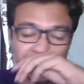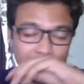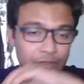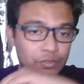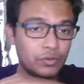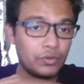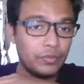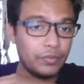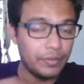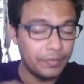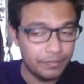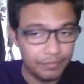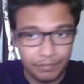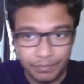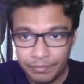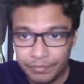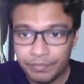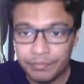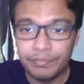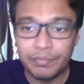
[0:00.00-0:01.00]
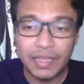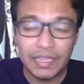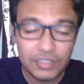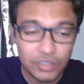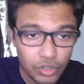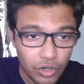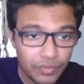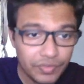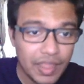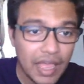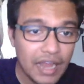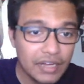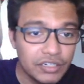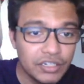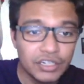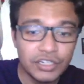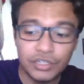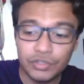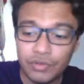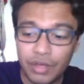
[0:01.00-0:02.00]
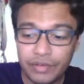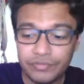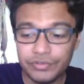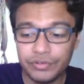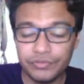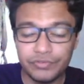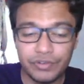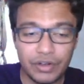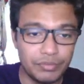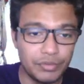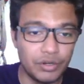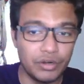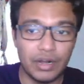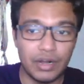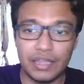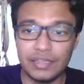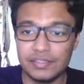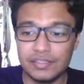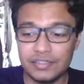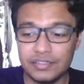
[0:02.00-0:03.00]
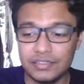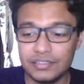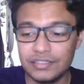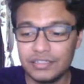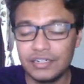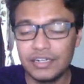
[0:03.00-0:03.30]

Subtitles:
So based on that, you have to frame your answer.